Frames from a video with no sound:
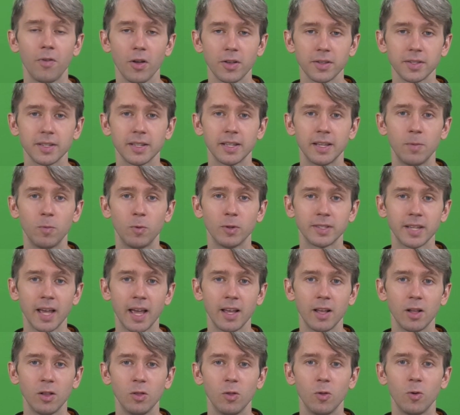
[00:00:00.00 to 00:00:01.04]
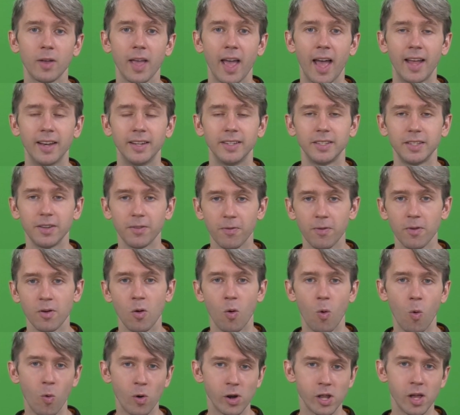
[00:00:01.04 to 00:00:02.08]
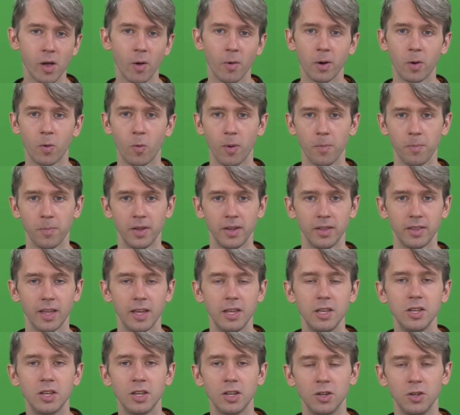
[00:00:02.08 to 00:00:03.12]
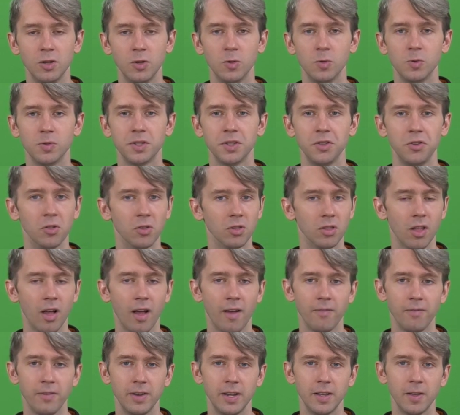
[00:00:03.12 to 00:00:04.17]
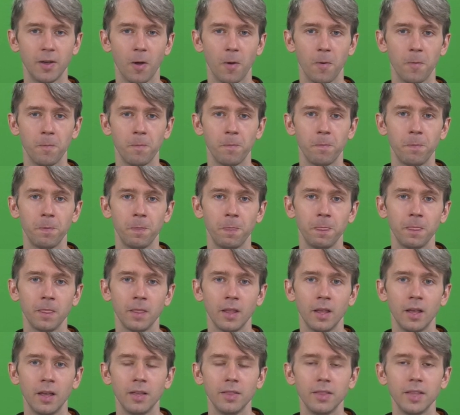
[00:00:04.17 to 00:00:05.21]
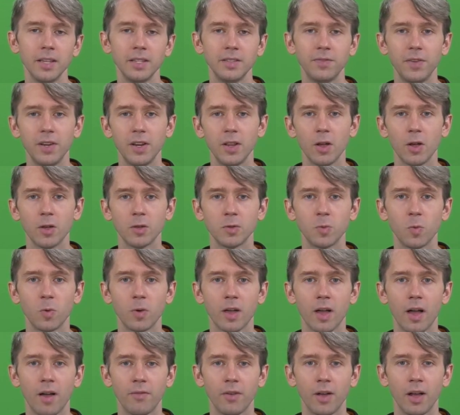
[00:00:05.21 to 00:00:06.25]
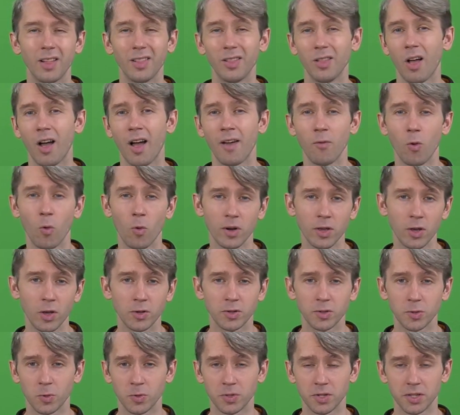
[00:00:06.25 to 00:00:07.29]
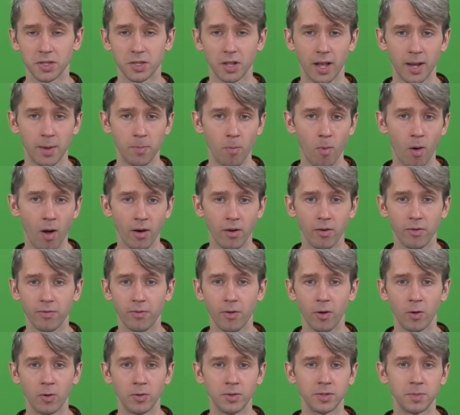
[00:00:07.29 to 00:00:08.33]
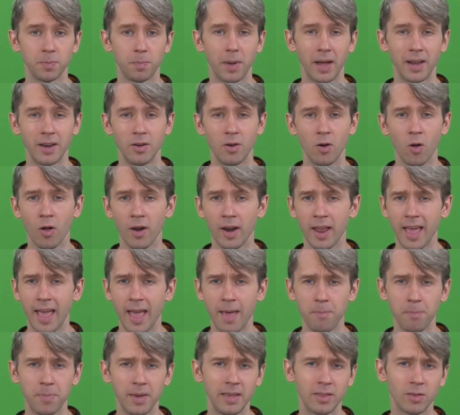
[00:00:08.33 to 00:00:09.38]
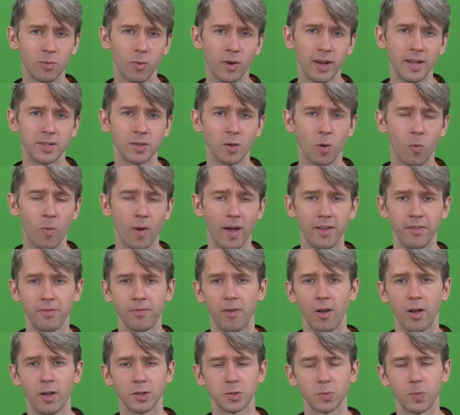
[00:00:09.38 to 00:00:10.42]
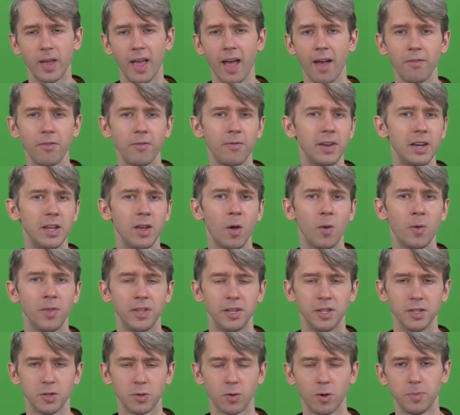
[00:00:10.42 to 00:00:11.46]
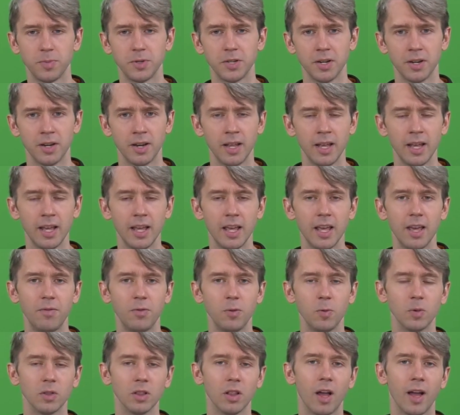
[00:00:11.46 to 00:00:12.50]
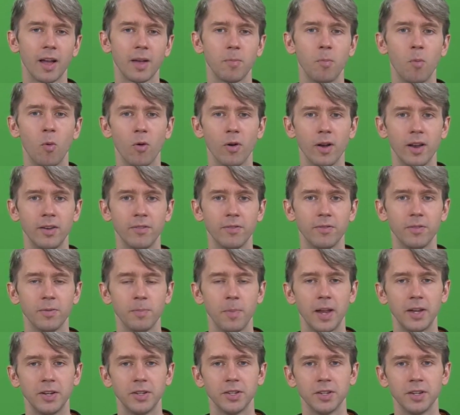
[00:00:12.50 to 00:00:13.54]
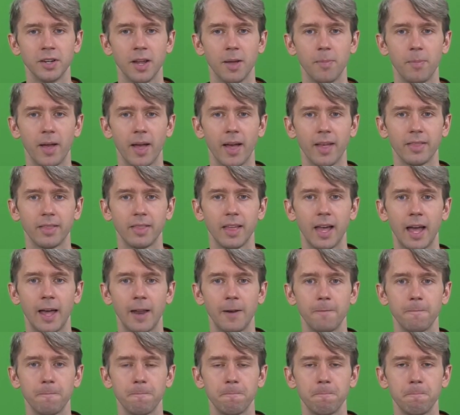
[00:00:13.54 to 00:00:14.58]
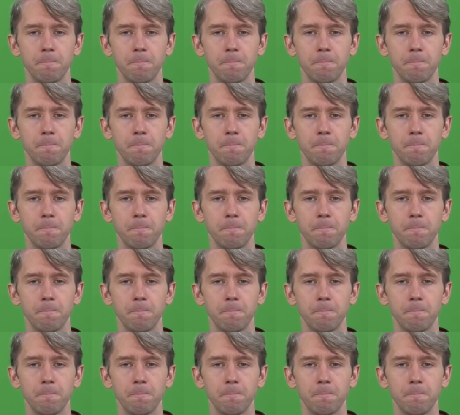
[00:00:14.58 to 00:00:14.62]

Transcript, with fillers: Firstly, we'll take a look at different audio equipment that you can use in your live video. These videos will cover live audio sources like microphones, but not MP3s or WAV files. We have a video in the description if you would like more information about that.